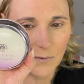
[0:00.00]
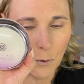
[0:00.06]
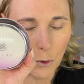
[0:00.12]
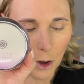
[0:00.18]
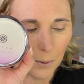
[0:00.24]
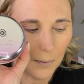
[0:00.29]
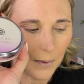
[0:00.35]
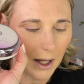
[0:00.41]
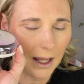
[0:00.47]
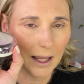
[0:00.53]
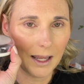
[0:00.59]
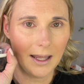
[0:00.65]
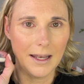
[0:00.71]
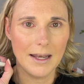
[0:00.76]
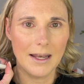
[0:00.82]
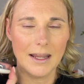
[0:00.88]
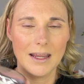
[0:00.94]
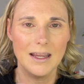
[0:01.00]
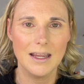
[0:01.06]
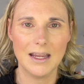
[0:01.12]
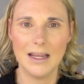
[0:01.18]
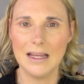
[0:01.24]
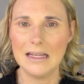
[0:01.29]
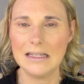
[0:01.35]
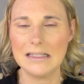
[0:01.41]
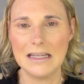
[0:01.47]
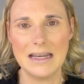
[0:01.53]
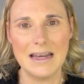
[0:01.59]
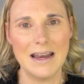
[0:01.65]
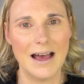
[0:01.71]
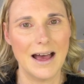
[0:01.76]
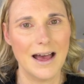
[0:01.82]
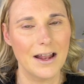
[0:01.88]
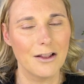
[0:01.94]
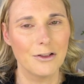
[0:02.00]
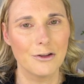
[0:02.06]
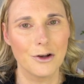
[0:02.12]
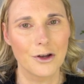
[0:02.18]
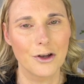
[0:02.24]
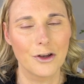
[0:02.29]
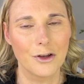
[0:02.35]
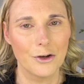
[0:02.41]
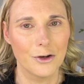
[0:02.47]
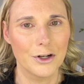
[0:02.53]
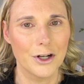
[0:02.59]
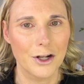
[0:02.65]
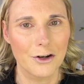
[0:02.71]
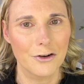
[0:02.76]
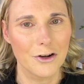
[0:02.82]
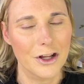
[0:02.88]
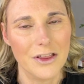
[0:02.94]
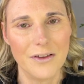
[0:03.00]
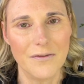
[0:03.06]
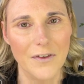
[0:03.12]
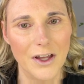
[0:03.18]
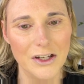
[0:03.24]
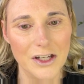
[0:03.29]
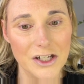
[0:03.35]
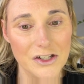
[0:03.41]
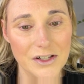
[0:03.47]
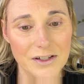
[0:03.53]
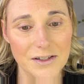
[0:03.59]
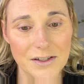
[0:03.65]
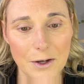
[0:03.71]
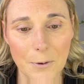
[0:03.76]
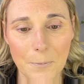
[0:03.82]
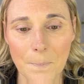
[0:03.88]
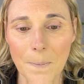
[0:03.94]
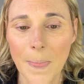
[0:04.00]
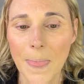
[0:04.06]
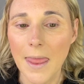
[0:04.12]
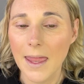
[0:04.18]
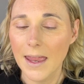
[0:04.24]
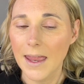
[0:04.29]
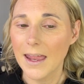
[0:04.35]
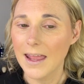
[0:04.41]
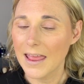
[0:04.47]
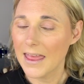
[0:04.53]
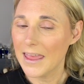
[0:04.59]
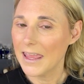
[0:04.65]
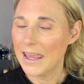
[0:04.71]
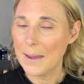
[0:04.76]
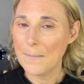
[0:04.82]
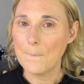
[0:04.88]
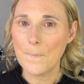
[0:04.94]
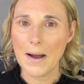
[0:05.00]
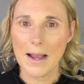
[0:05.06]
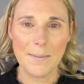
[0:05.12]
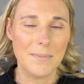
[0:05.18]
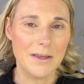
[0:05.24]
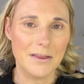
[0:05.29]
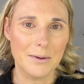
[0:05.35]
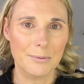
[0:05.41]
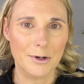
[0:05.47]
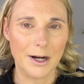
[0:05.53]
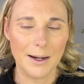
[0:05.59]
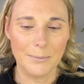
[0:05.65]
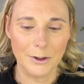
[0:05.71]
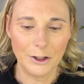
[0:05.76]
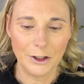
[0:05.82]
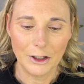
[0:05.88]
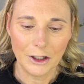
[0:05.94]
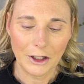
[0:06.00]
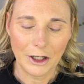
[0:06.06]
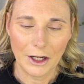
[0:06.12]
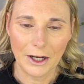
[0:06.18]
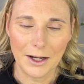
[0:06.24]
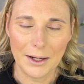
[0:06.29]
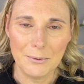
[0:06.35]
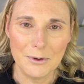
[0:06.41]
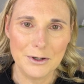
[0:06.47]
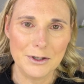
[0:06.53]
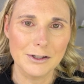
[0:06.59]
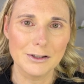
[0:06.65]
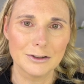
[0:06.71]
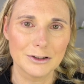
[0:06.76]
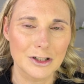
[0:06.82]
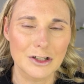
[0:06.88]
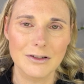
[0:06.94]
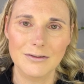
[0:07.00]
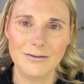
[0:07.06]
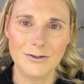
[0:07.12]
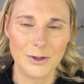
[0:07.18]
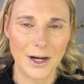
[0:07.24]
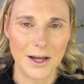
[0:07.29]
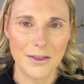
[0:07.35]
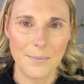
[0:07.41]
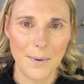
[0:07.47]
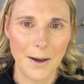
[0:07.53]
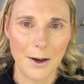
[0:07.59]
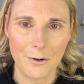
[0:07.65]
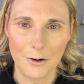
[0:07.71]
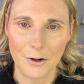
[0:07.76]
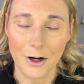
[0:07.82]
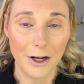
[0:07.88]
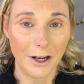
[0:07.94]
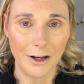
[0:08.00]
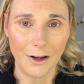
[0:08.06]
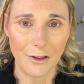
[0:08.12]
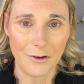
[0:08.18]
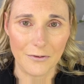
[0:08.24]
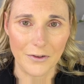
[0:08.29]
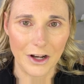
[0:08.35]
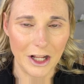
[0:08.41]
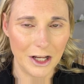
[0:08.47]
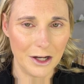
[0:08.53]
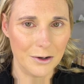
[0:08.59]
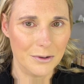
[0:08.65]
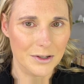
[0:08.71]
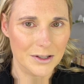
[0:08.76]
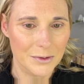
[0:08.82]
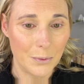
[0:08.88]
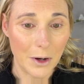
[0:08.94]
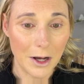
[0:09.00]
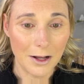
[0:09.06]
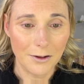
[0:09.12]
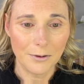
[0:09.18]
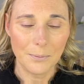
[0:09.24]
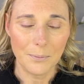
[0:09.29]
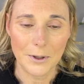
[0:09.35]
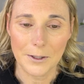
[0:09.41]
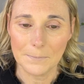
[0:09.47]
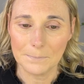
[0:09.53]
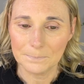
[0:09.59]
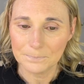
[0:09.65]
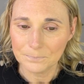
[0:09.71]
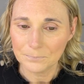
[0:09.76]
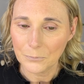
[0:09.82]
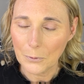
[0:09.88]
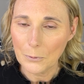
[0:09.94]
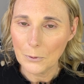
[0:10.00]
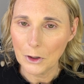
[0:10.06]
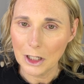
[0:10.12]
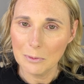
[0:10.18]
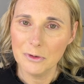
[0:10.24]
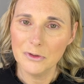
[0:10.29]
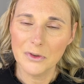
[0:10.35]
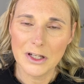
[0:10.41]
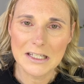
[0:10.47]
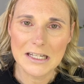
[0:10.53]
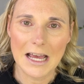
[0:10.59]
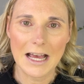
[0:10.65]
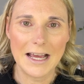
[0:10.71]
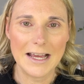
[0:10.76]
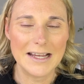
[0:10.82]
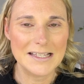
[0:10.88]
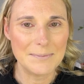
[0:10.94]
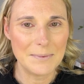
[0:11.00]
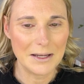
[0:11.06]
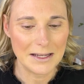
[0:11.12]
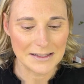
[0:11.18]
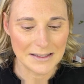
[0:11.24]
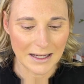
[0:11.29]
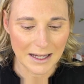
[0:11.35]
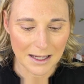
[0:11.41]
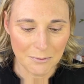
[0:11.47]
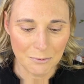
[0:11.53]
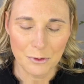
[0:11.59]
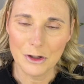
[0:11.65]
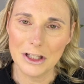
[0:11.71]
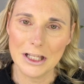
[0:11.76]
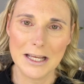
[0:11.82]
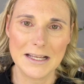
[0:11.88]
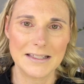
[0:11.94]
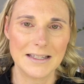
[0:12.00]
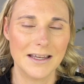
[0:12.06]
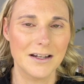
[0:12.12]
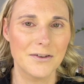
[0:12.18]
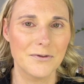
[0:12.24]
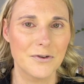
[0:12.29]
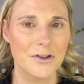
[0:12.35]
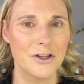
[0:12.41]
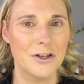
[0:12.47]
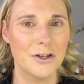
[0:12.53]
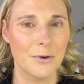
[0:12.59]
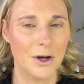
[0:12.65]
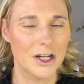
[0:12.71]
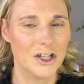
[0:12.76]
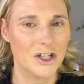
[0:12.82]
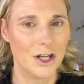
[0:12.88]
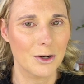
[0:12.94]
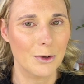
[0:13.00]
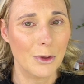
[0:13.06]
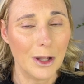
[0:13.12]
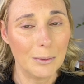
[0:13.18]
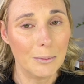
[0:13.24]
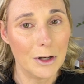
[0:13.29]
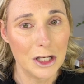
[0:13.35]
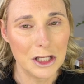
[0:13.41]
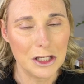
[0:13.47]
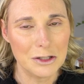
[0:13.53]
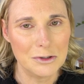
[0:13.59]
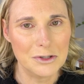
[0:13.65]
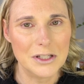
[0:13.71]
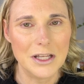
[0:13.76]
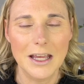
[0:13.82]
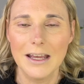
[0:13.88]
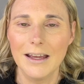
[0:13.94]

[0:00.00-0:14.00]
form and it did not look good underneath the foundation. So it might be the primer. I will try the powder in another video as well, but we're going to move on to eyes because I am really excited for the new eyeshadow that I'm going to use